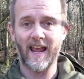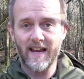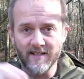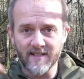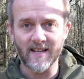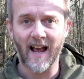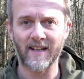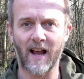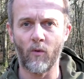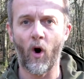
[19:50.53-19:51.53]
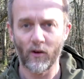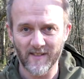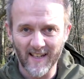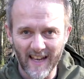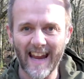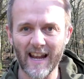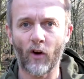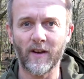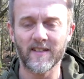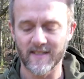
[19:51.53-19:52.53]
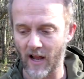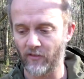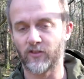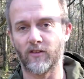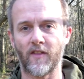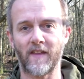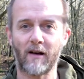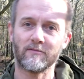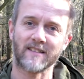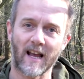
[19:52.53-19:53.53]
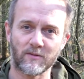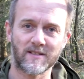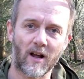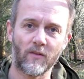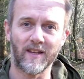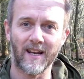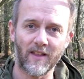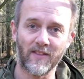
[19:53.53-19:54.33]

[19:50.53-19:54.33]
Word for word: inside out or turned it in on itself so that the outside was now the inner,